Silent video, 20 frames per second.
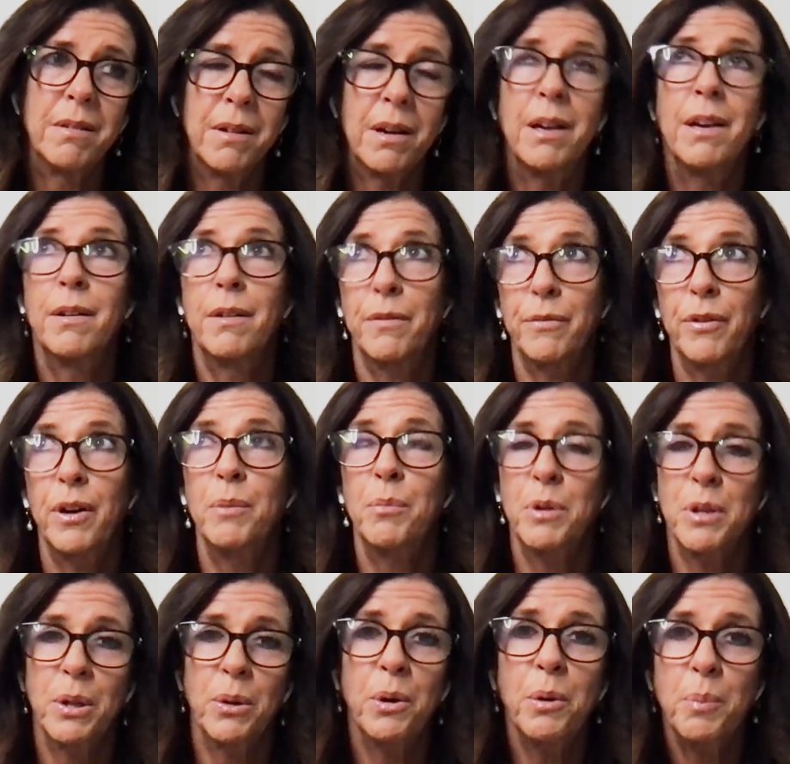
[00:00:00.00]
and I find
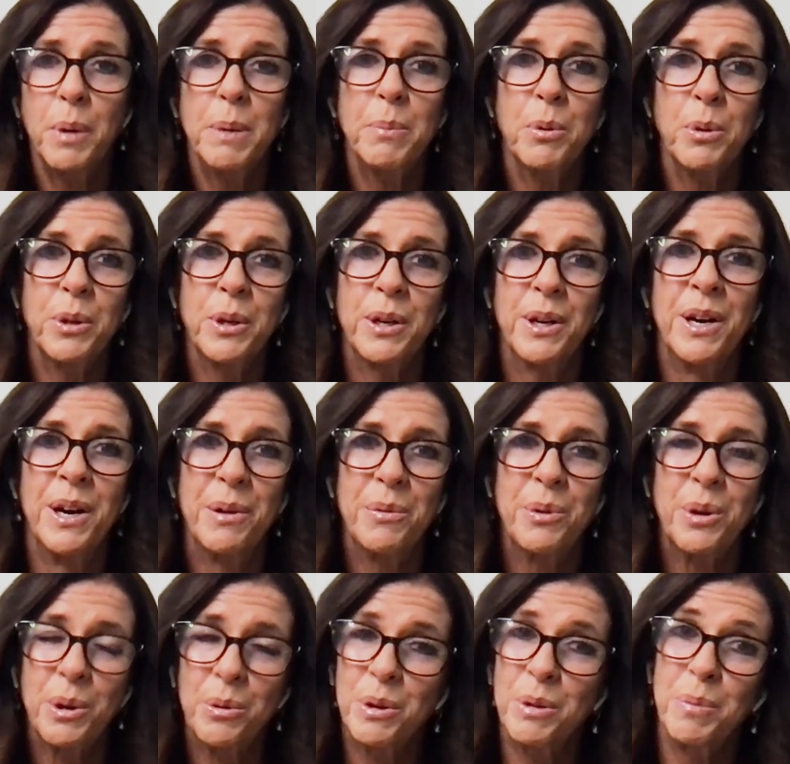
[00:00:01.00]
with a lot of people that I
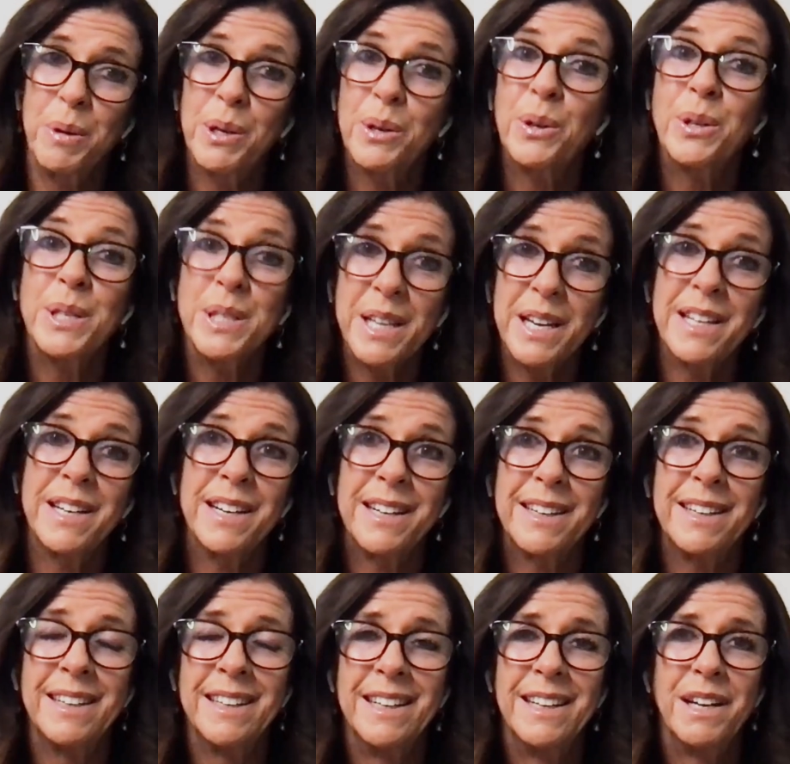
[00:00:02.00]
work with, because they
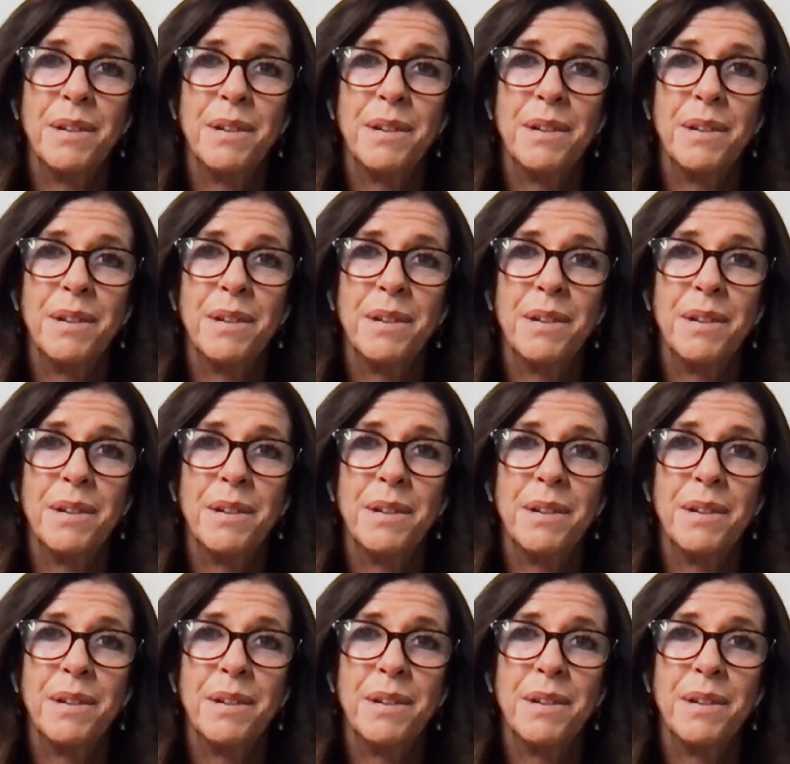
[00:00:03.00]
are